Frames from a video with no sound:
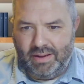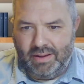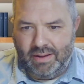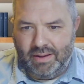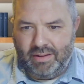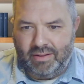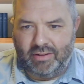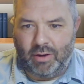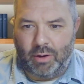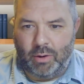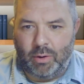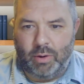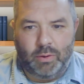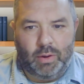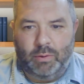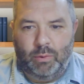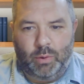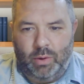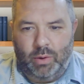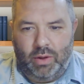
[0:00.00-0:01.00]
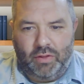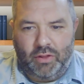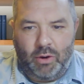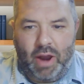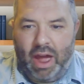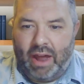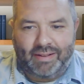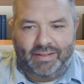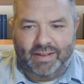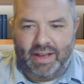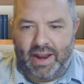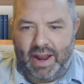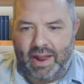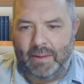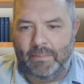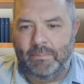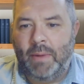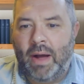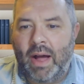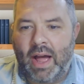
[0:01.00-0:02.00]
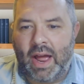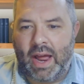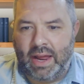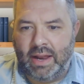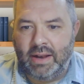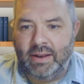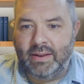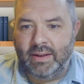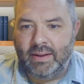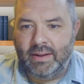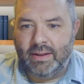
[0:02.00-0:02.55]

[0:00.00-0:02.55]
so they're out of sight, out of mind.